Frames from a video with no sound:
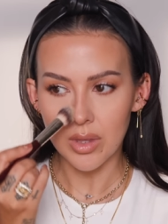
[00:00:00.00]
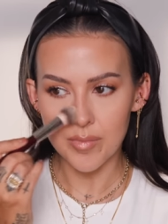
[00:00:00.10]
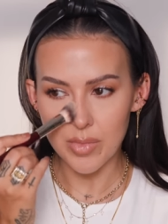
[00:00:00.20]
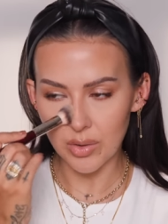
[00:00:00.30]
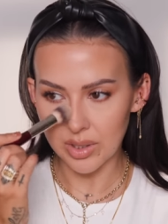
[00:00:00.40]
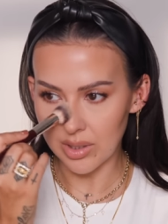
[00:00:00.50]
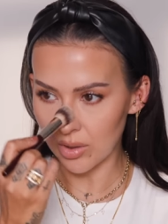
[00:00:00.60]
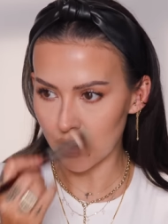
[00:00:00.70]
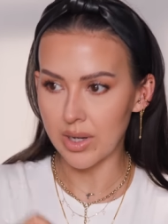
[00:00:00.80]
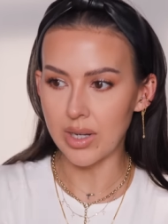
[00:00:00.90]
The most
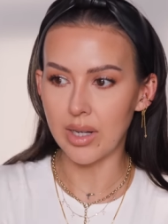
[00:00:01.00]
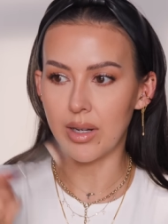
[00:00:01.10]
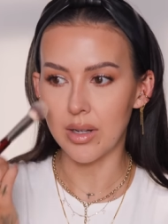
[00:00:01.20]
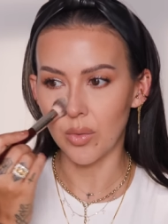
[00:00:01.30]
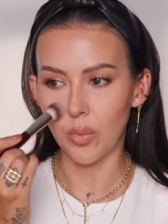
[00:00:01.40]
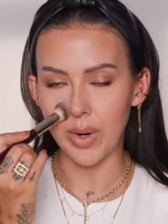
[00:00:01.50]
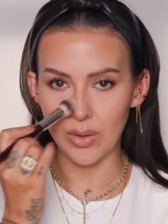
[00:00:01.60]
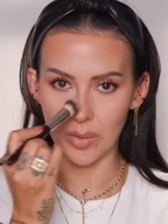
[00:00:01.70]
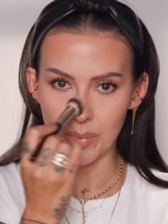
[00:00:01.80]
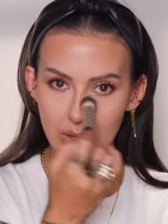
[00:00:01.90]
trendy way
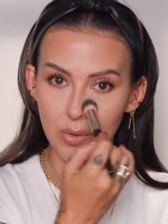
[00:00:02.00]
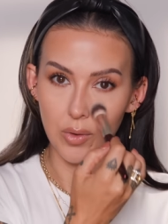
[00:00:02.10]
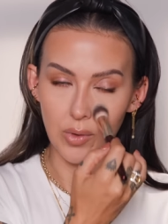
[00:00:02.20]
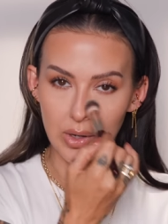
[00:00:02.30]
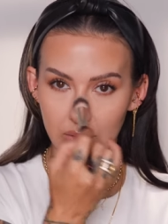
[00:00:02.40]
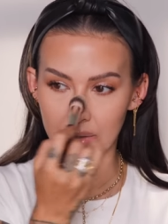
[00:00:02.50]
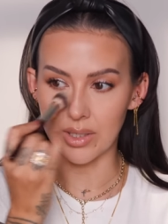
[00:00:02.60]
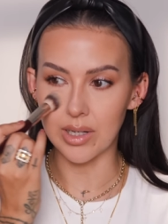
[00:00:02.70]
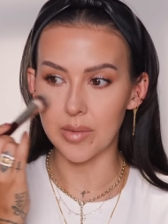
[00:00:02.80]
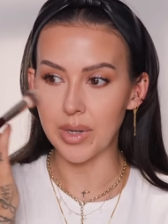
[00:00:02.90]
to apply your faux freckles is
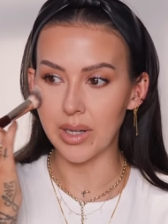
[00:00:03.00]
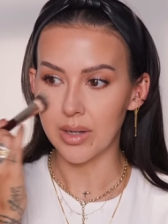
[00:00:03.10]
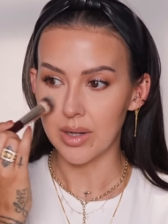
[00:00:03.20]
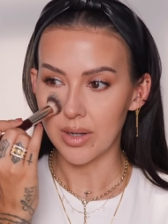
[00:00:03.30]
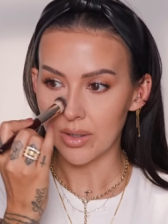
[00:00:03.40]
going to be